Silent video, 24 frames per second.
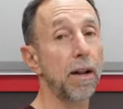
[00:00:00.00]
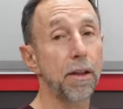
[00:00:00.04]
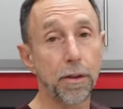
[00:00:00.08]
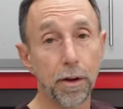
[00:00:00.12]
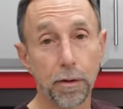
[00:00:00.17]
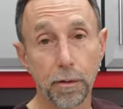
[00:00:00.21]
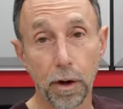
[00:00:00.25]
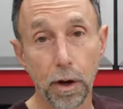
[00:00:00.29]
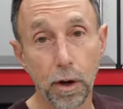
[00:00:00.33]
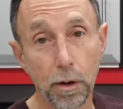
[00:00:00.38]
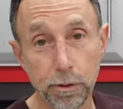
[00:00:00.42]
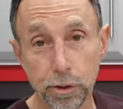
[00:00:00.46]
on the
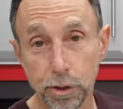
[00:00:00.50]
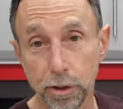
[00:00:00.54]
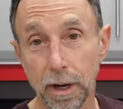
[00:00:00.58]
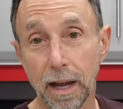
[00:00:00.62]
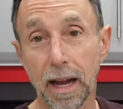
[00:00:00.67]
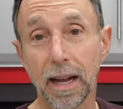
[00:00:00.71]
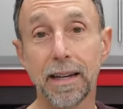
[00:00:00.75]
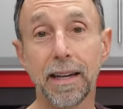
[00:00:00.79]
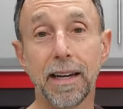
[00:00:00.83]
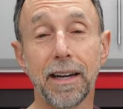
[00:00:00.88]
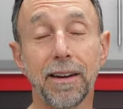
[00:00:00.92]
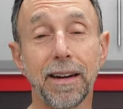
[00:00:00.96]
road, you're
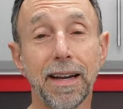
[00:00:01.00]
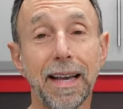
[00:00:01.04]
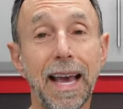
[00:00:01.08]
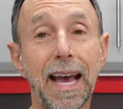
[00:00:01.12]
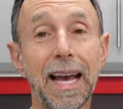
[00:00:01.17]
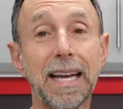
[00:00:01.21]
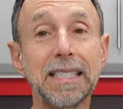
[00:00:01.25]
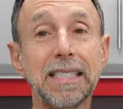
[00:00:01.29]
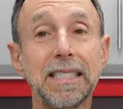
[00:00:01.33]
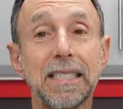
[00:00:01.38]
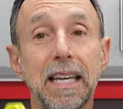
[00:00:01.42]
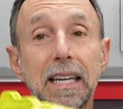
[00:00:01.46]
not near a
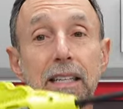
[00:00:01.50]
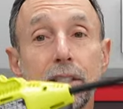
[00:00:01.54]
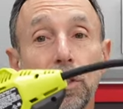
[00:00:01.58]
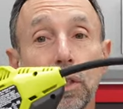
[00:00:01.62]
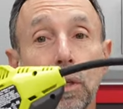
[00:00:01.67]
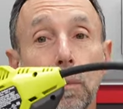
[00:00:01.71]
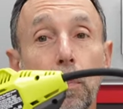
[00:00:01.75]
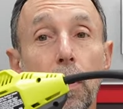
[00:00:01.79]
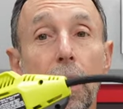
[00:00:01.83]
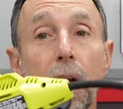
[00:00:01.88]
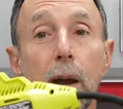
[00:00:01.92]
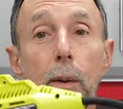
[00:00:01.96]
gas station,
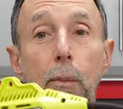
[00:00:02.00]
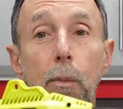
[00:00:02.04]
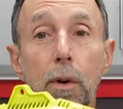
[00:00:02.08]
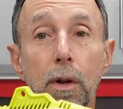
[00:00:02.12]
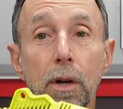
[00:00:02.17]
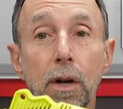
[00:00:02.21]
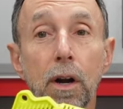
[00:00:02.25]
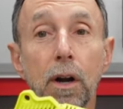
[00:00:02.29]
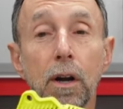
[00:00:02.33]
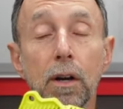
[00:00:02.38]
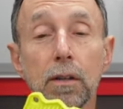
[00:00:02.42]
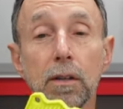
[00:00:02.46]
it probably
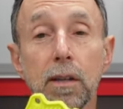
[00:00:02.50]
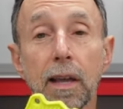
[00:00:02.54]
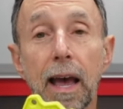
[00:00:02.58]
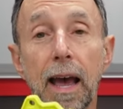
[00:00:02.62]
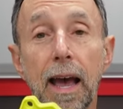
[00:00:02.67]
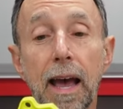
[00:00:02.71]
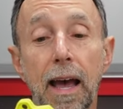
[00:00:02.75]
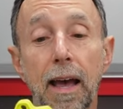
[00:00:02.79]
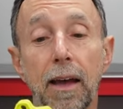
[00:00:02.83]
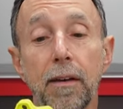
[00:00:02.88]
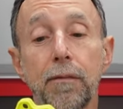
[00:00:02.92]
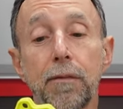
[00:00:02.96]
wouldn't hurt to
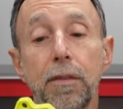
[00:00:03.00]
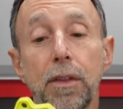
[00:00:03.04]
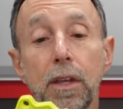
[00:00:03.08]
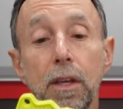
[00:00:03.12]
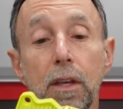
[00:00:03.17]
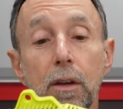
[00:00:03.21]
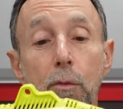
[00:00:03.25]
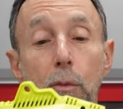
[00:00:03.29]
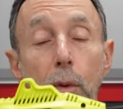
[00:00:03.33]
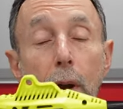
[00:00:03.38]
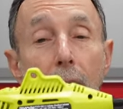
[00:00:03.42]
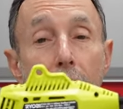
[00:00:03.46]
have
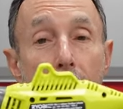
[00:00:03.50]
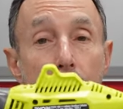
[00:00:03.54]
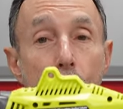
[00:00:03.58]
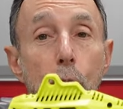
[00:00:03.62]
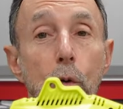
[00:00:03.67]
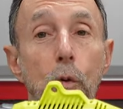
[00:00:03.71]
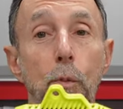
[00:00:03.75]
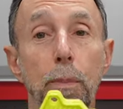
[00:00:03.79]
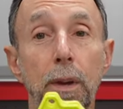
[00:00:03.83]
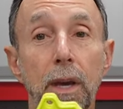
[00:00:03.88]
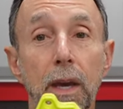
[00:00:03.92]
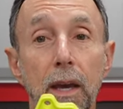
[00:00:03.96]
the
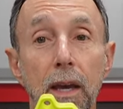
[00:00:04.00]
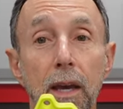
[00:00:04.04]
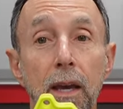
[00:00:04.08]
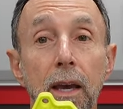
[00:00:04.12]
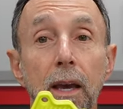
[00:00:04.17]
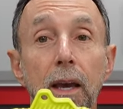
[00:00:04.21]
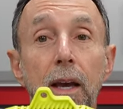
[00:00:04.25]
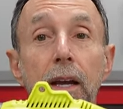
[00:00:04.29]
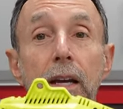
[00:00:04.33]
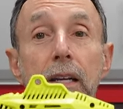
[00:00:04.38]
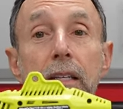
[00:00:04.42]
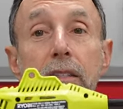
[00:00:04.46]
Ryobi
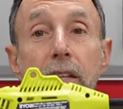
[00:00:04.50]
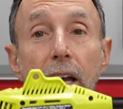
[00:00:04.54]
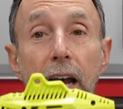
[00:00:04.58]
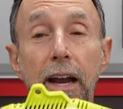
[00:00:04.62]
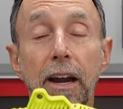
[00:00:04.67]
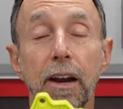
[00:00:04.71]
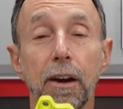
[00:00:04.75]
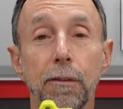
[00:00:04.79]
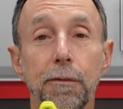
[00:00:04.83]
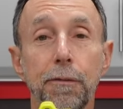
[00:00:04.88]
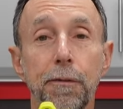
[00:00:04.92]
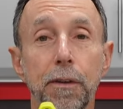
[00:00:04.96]

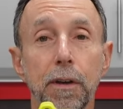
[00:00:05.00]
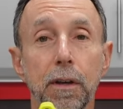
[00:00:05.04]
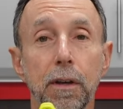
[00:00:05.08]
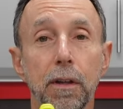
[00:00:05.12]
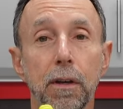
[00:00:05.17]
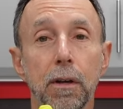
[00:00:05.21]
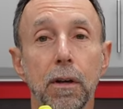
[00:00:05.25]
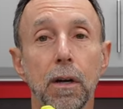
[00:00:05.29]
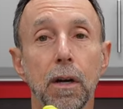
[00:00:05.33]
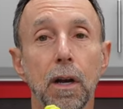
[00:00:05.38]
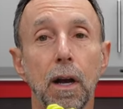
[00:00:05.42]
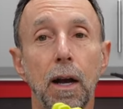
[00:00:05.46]
tire
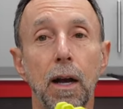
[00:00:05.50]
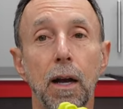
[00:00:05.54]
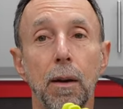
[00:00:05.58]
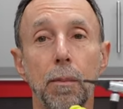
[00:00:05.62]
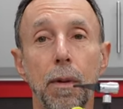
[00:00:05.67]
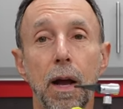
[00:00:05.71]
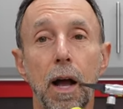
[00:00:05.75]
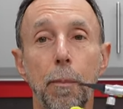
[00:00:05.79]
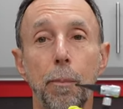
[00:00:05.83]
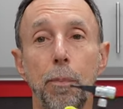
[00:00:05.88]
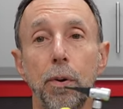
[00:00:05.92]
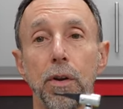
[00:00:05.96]
filler. Um,
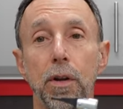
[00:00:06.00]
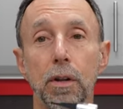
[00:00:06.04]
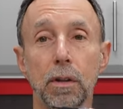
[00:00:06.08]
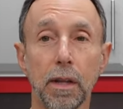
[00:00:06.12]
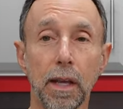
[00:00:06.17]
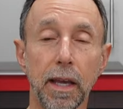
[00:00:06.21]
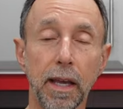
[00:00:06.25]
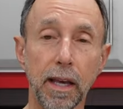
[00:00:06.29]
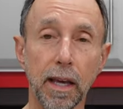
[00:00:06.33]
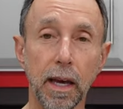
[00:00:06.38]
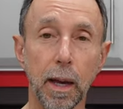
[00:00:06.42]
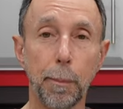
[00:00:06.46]
I'll put a
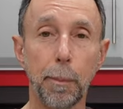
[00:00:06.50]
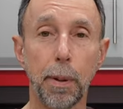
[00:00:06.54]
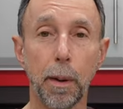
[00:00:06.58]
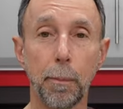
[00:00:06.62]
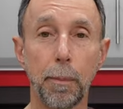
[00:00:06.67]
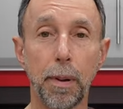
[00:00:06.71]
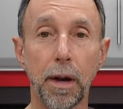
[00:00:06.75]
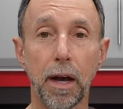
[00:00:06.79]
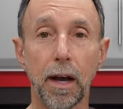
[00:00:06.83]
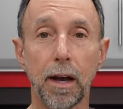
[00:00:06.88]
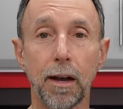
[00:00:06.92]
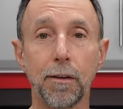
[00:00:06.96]
link up
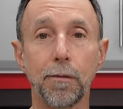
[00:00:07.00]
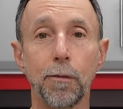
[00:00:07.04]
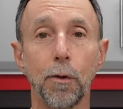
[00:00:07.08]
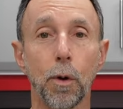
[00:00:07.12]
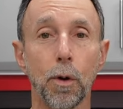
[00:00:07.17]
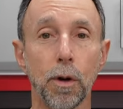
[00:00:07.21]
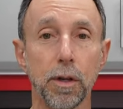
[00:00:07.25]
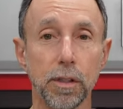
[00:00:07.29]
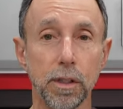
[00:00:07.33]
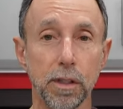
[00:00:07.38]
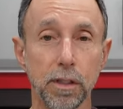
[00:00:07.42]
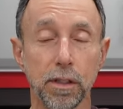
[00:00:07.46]
above
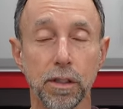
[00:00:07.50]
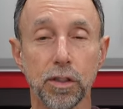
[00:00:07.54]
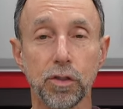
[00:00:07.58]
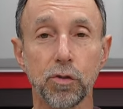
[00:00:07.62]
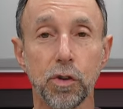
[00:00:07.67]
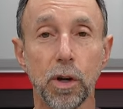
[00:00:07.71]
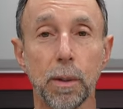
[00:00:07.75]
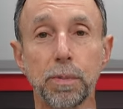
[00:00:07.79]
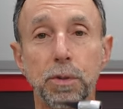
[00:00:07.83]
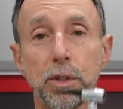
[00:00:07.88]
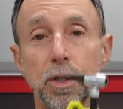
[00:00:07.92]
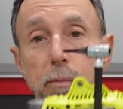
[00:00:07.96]
or in the
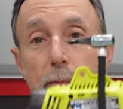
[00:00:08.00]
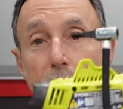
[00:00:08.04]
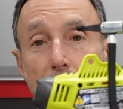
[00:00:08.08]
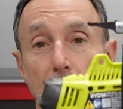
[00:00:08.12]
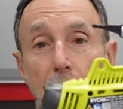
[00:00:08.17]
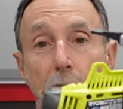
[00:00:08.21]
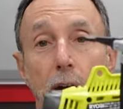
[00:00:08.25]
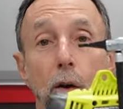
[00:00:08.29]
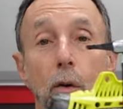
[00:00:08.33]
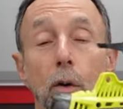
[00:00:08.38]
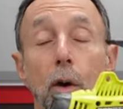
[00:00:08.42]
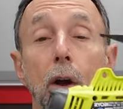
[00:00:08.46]
description
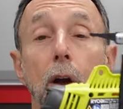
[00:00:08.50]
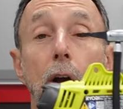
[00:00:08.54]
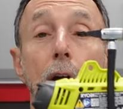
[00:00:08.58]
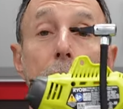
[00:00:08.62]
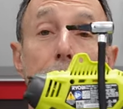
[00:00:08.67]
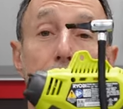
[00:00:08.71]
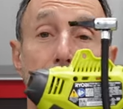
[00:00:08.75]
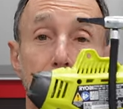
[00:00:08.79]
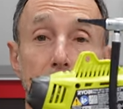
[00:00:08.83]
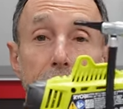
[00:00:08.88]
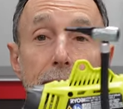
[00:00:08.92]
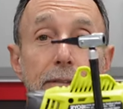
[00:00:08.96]
below
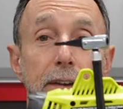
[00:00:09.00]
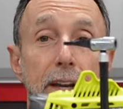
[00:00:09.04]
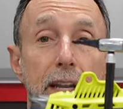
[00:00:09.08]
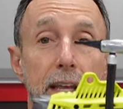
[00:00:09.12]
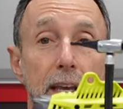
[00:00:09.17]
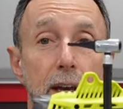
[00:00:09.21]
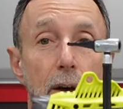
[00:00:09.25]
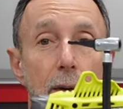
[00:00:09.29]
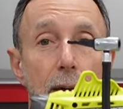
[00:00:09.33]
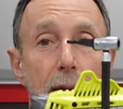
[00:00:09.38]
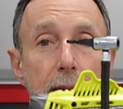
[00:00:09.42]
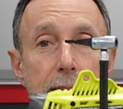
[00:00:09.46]
for a
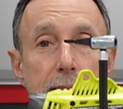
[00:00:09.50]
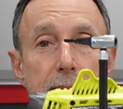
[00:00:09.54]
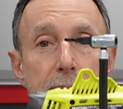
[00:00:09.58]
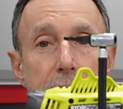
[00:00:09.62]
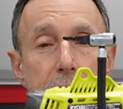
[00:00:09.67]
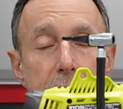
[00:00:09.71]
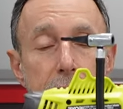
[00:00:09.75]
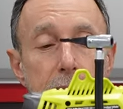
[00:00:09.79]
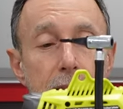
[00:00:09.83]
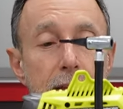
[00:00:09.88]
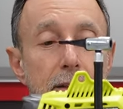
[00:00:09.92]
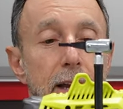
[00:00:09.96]
video I did
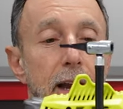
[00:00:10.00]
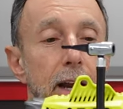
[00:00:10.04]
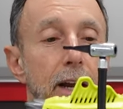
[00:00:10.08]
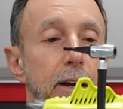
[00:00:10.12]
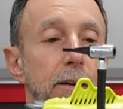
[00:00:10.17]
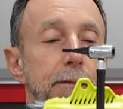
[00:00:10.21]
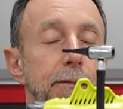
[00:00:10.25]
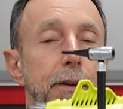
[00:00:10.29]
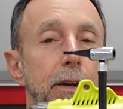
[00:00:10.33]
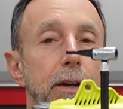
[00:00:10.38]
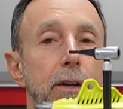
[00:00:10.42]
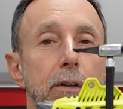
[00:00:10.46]
on the tire
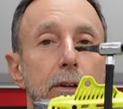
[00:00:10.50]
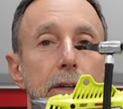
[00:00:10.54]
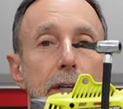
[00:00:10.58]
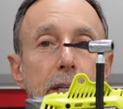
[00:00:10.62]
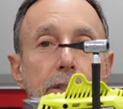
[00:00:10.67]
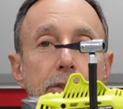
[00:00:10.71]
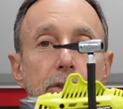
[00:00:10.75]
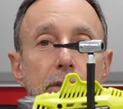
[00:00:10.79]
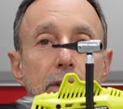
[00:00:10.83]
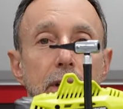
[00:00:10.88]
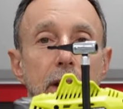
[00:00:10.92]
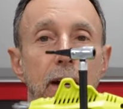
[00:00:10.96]
filler.
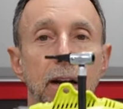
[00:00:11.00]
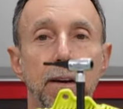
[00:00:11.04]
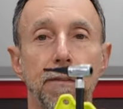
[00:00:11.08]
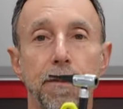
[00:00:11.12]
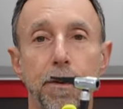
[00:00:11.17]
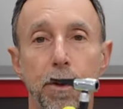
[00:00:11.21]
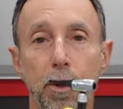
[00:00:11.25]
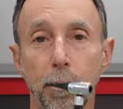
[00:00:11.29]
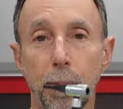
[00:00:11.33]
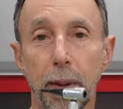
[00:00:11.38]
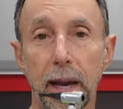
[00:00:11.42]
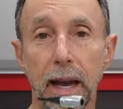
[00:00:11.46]
Get your tire
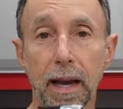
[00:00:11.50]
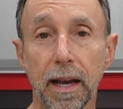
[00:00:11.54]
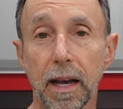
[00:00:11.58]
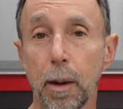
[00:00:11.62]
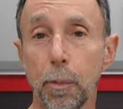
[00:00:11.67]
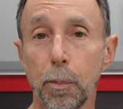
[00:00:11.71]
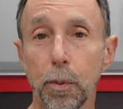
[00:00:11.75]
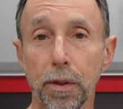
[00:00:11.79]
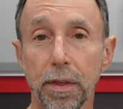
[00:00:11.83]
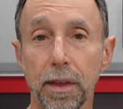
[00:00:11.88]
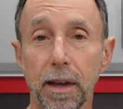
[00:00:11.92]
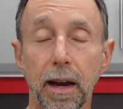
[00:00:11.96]
filled back
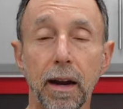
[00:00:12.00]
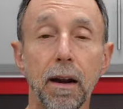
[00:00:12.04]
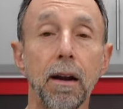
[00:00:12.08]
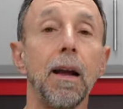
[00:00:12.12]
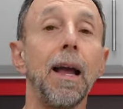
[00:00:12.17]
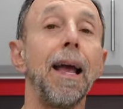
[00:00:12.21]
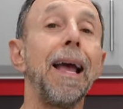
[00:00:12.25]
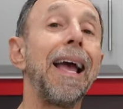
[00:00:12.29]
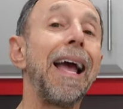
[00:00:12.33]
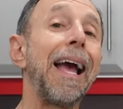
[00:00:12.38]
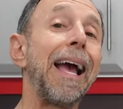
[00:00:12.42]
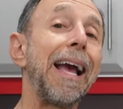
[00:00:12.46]
up with air
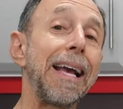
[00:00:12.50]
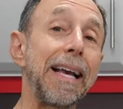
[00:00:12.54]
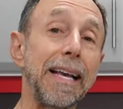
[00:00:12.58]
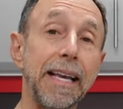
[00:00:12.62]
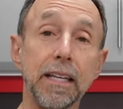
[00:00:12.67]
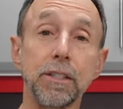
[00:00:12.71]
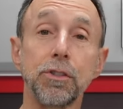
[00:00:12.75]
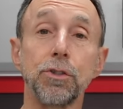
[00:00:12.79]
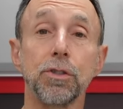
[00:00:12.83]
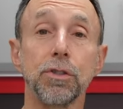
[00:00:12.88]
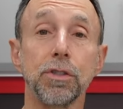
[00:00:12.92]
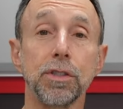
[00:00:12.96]
and
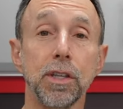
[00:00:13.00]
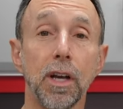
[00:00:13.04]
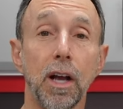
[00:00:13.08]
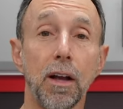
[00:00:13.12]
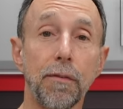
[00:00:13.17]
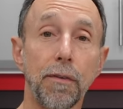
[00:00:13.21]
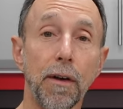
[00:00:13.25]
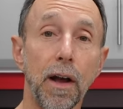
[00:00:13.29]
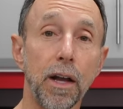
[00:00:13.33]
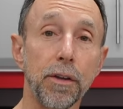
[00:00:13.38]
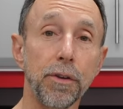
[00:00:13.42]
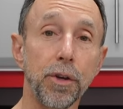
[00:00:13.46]
get
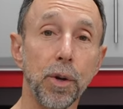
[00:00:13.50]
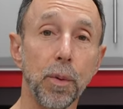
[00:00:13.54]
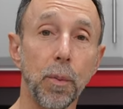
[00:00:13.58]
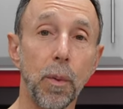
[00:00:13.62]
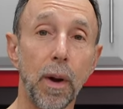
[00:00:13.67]
yourself on your